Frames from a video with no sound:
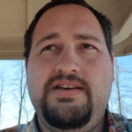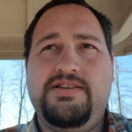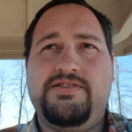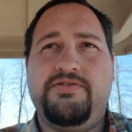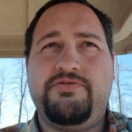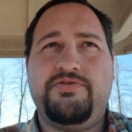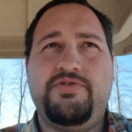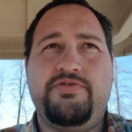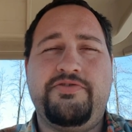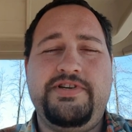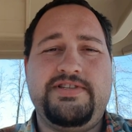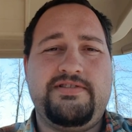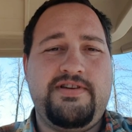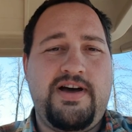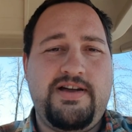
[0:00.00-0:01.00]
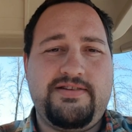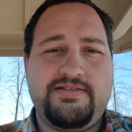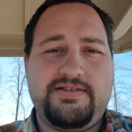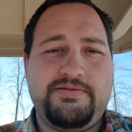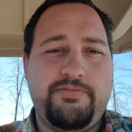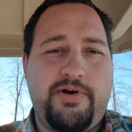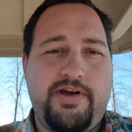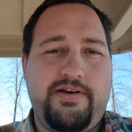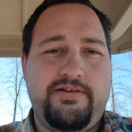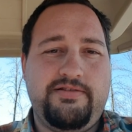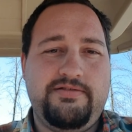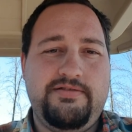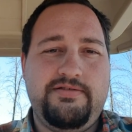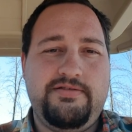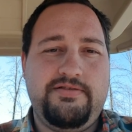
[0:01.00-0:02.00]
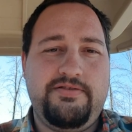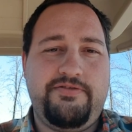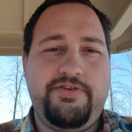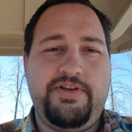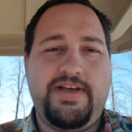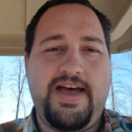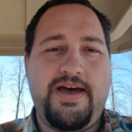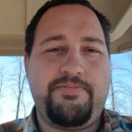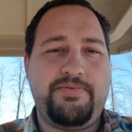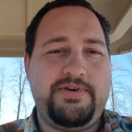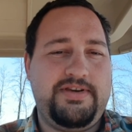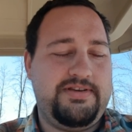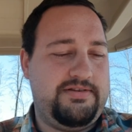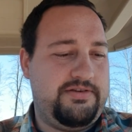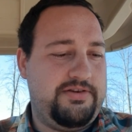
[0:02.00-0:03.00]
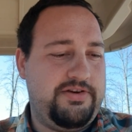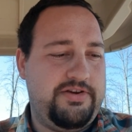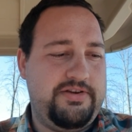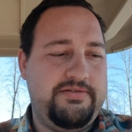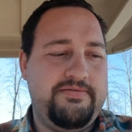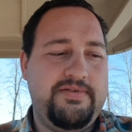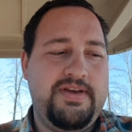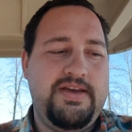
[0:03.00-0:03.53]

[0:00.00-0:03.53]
So there's no reason not to smile. Feel happy and good.